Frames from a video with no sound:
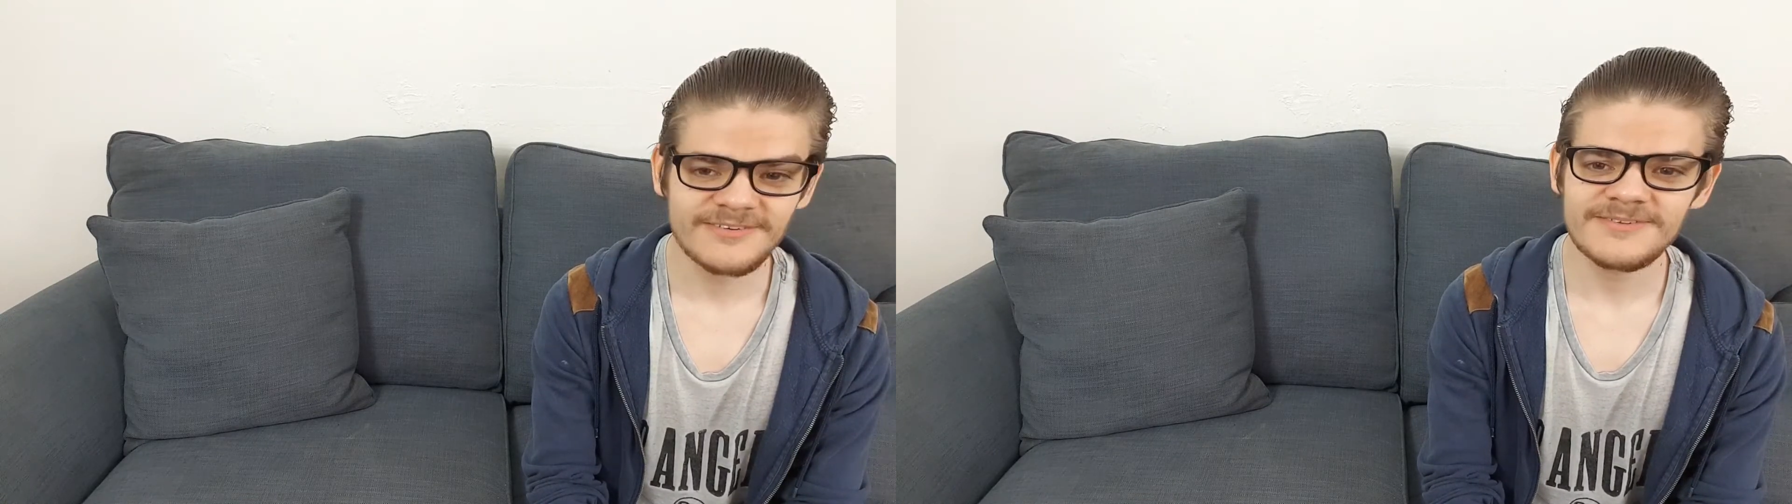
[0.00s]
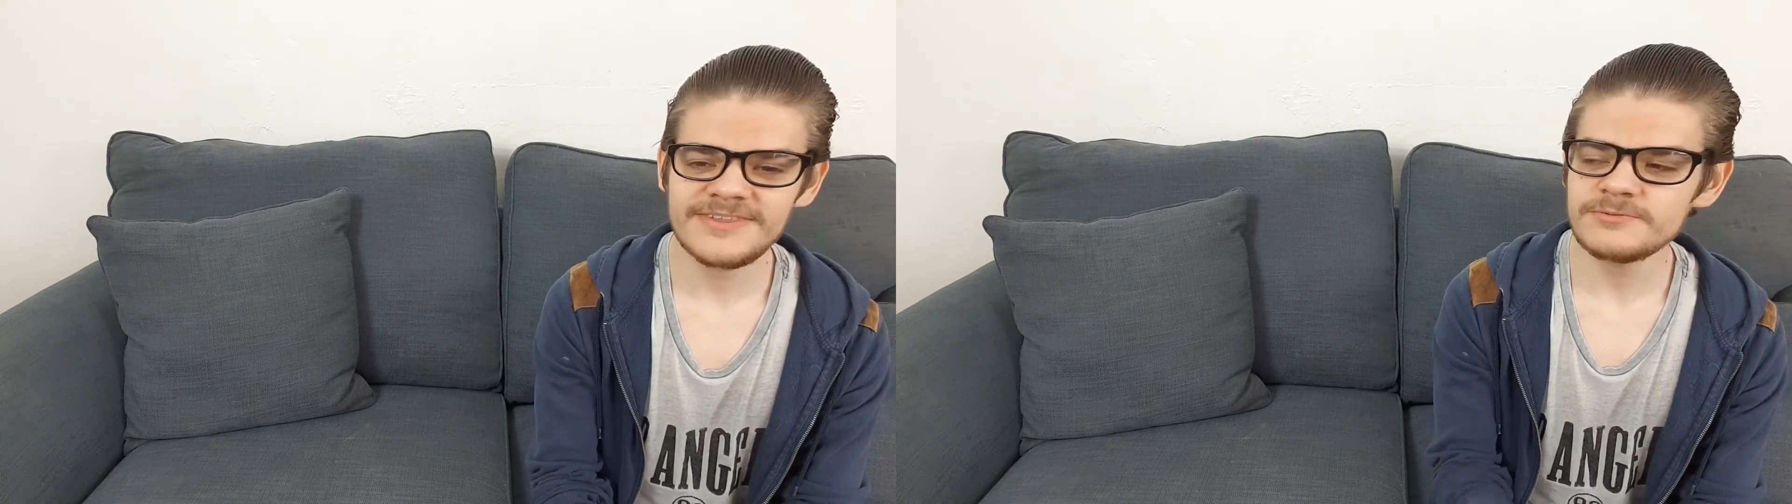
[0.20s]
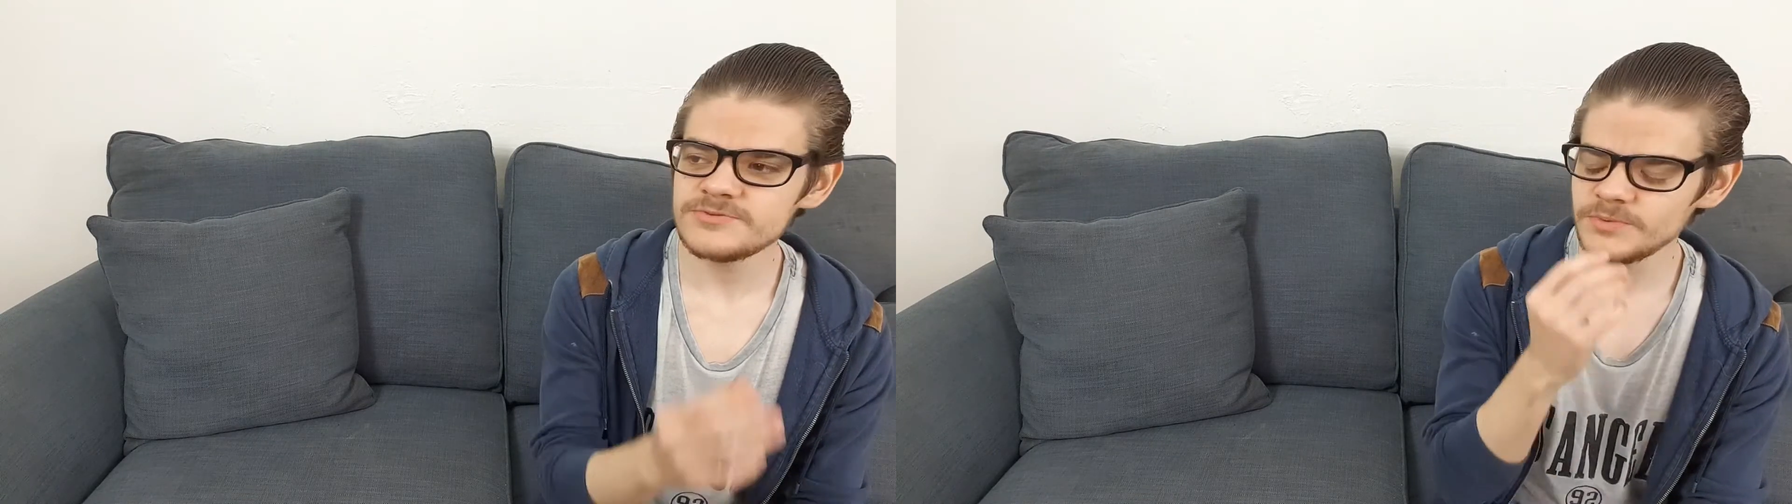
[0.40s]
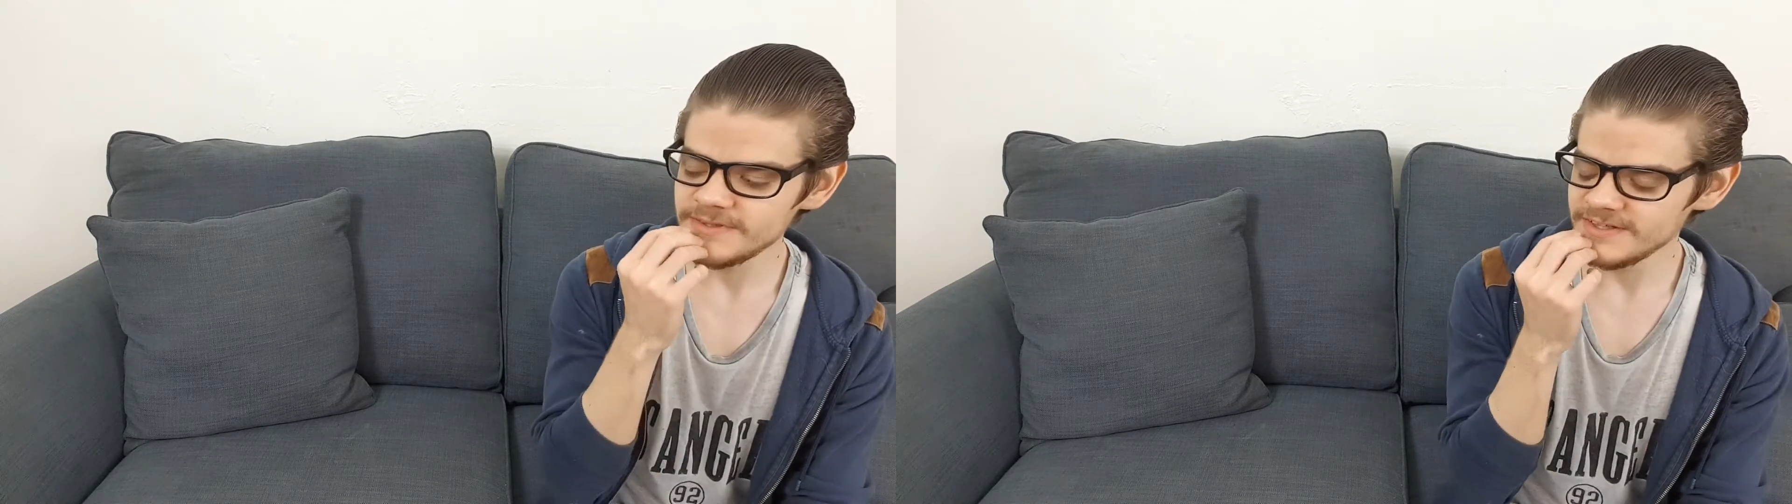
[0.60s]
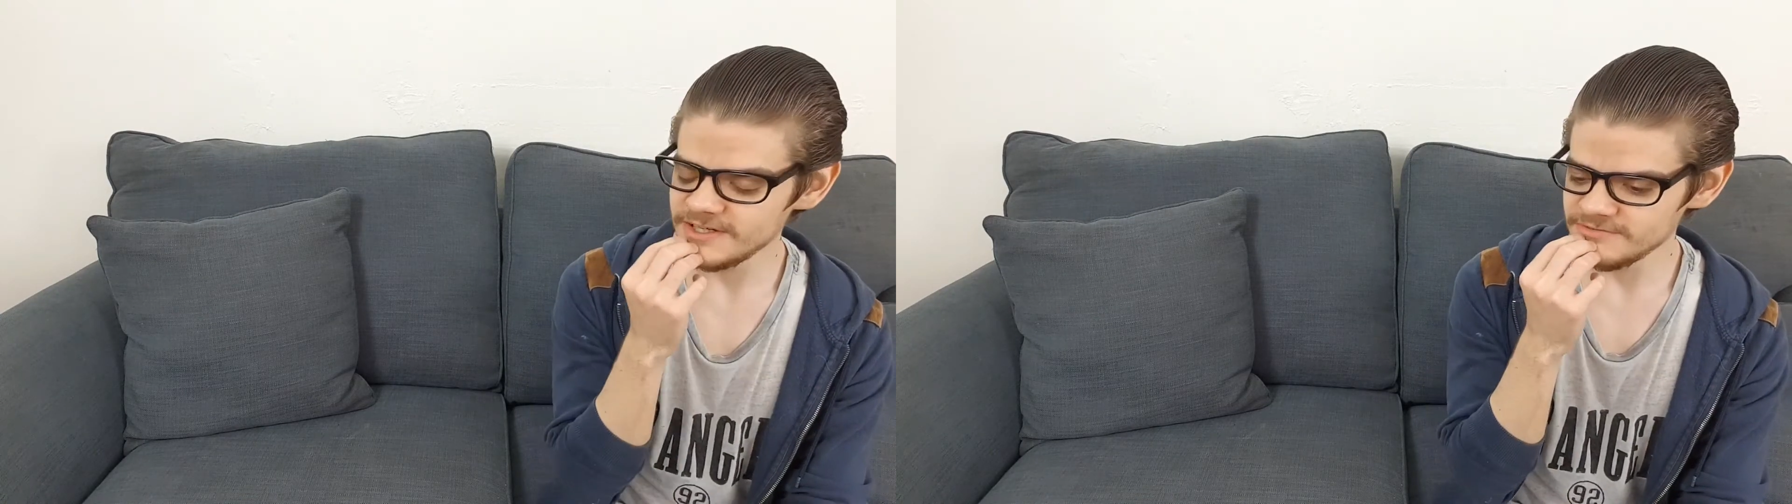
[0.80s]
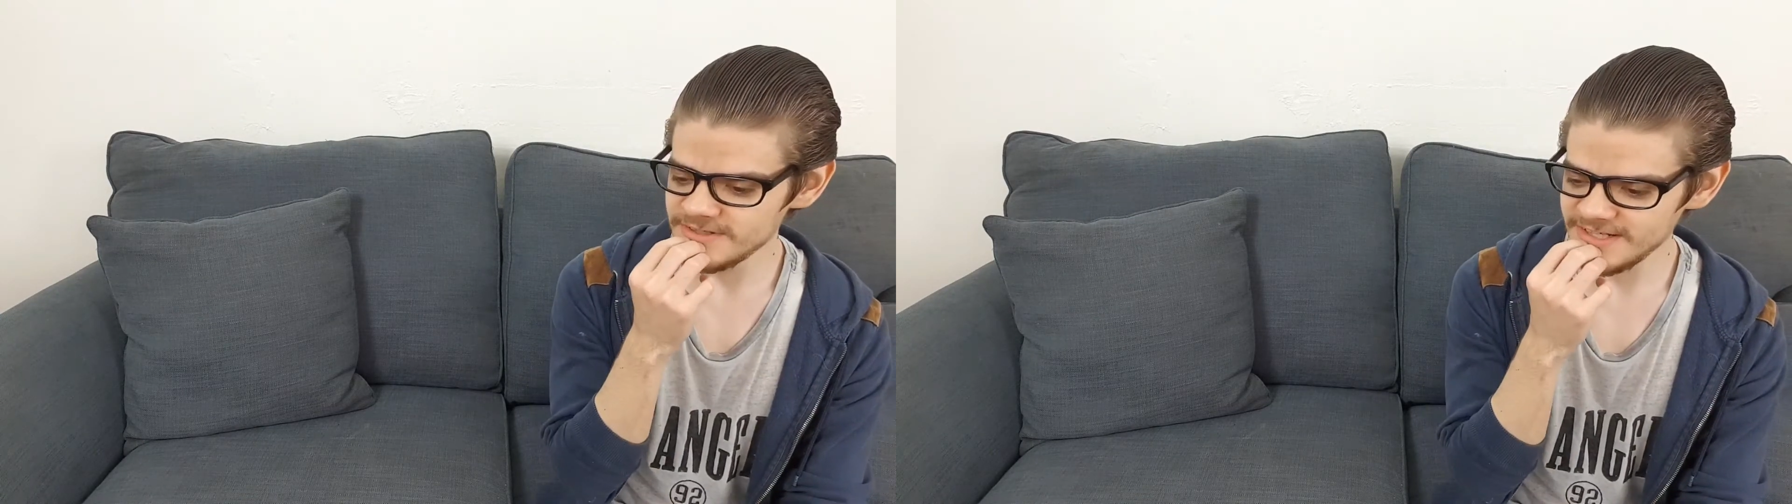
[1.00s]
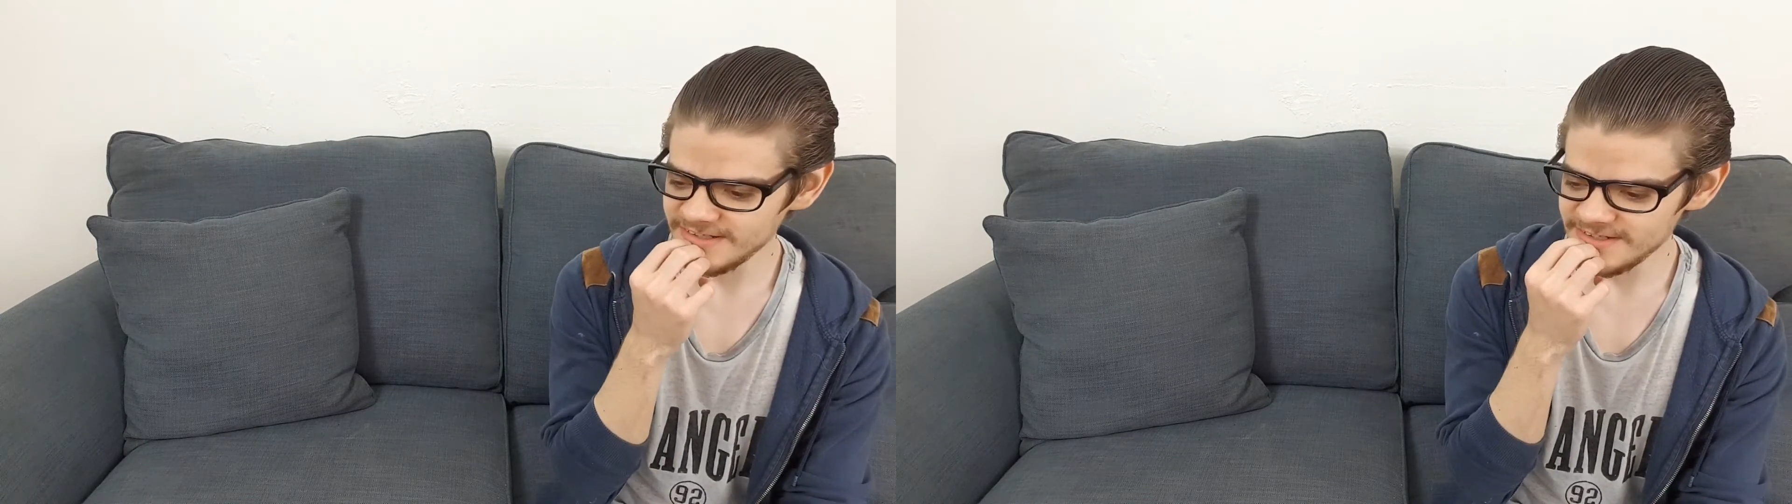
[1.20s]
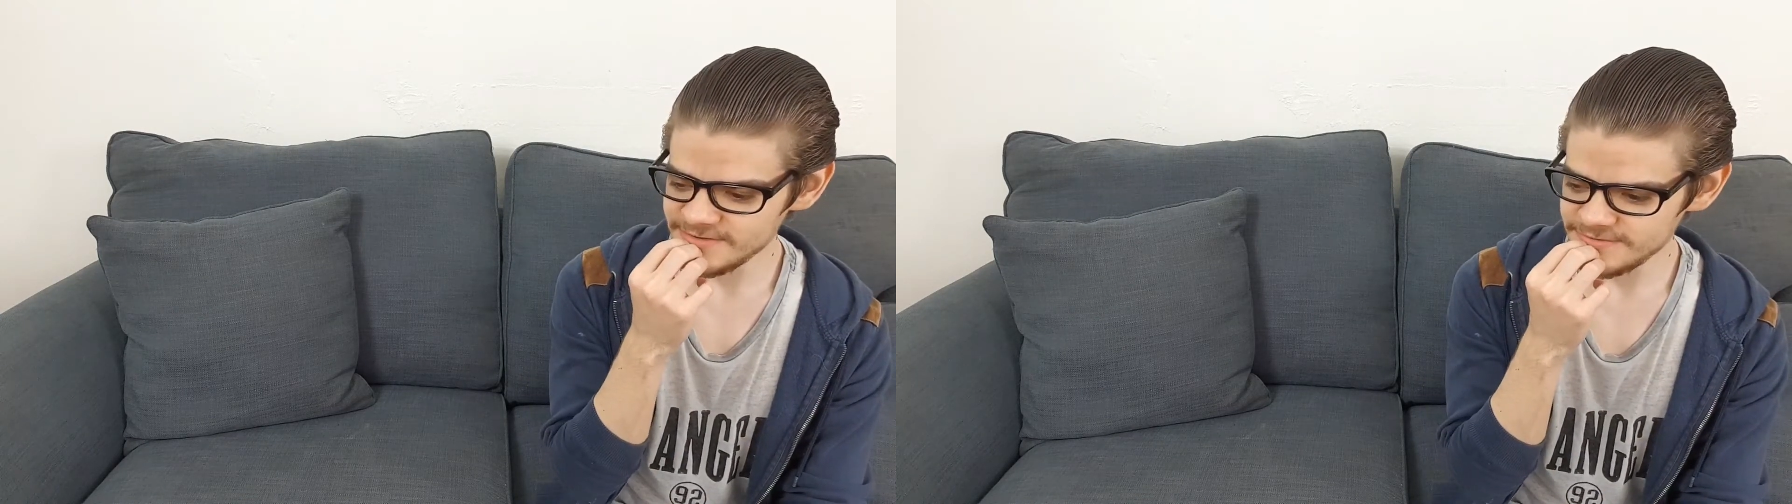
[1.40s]
There was one that I really
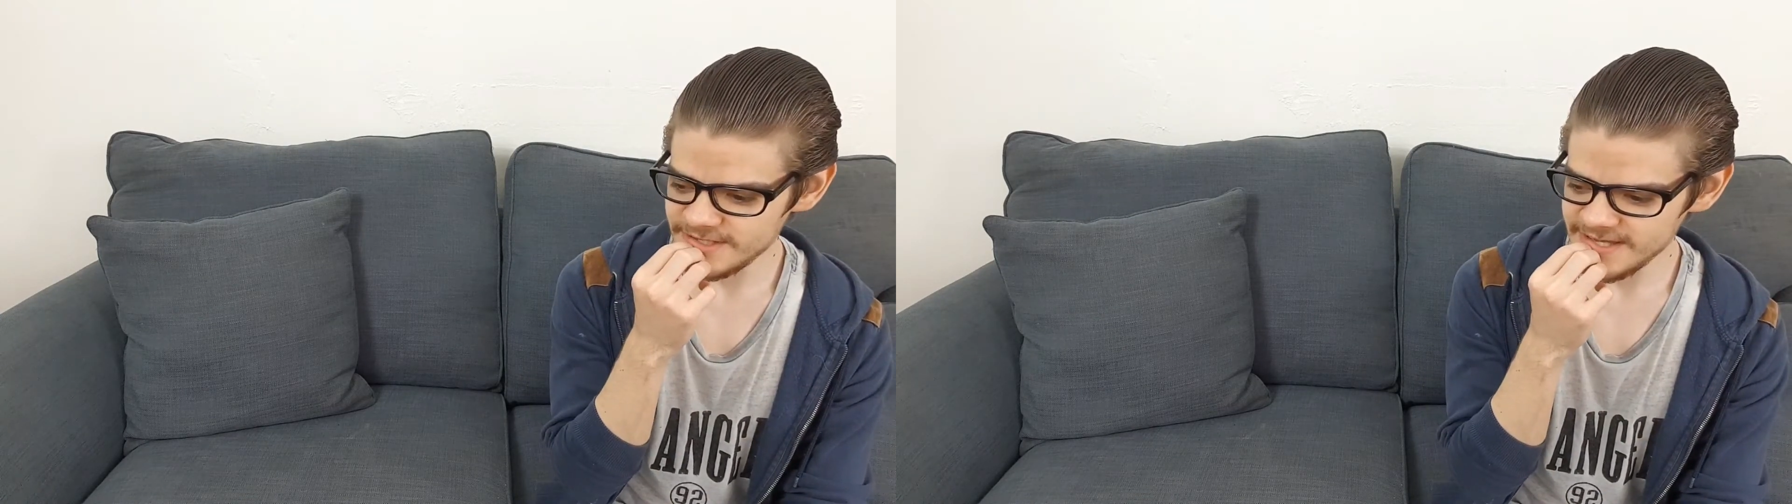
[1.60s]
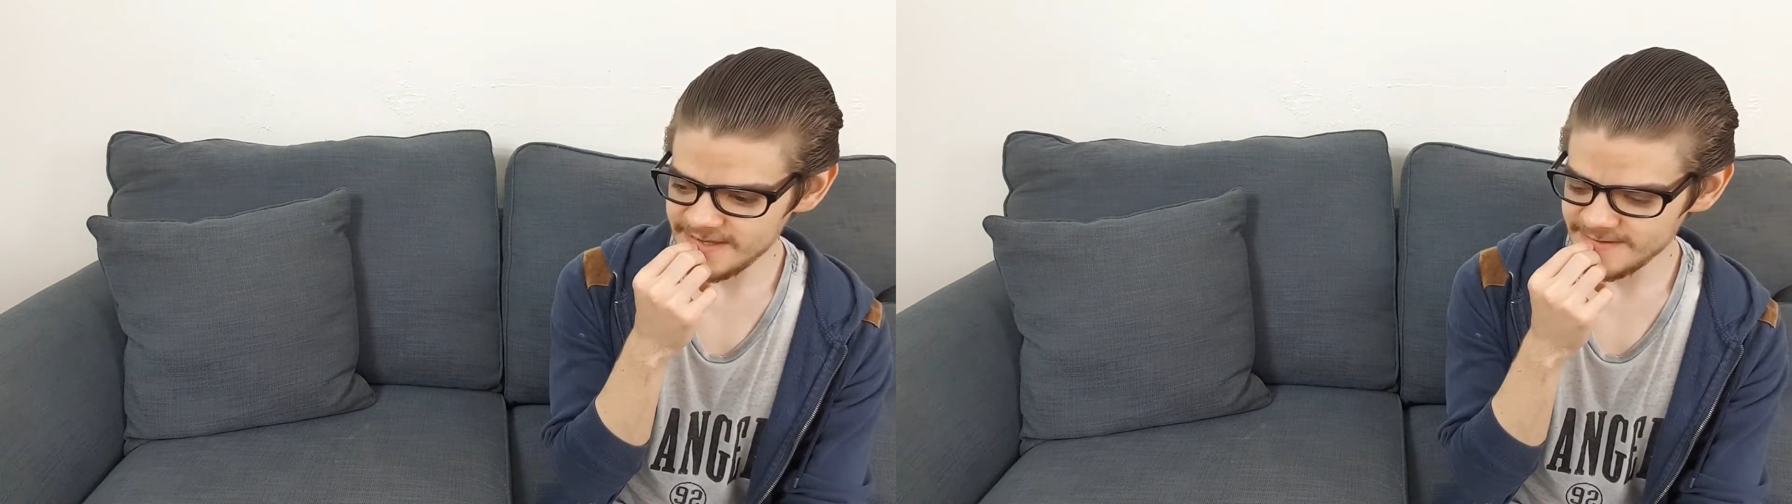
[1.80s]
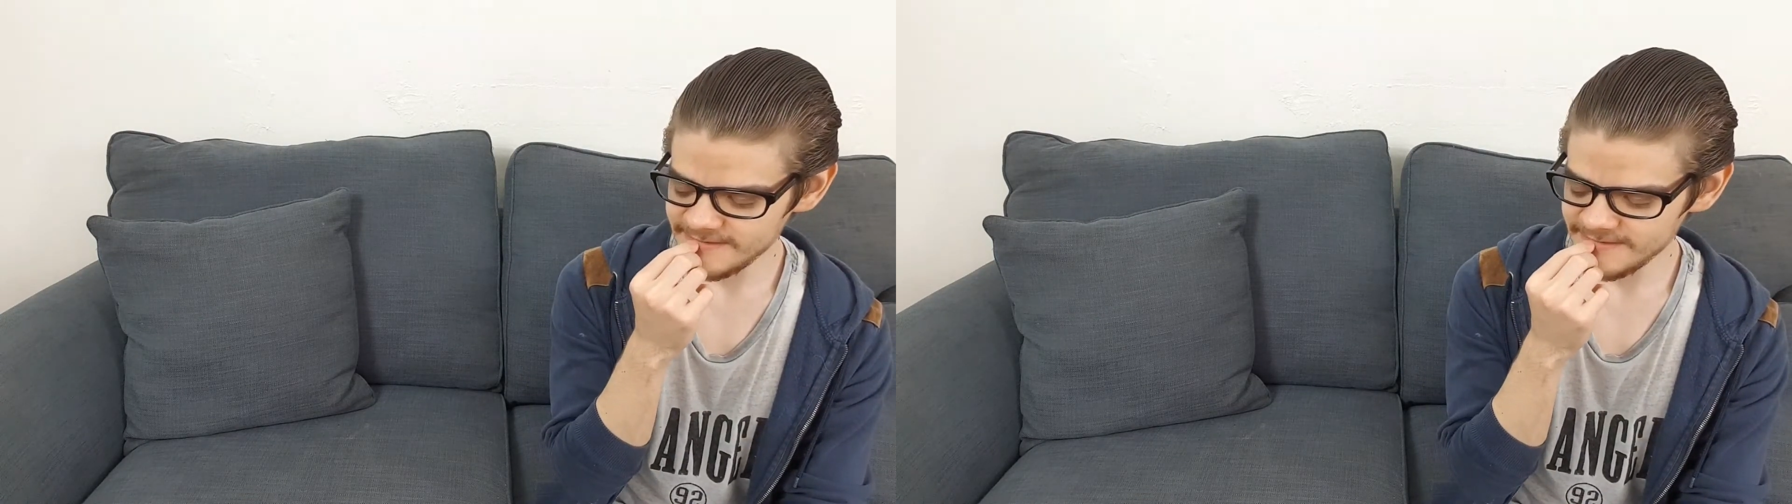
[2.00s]
laughed at.